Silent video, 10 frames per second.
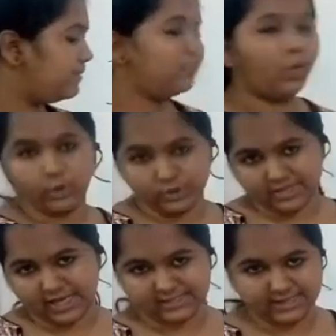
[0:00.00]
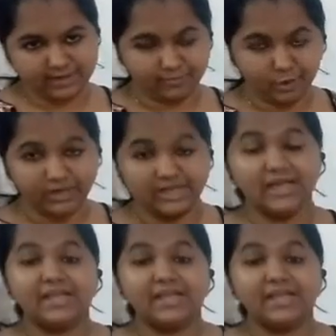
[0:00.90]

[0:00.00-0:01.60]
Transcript: monocytes in our body.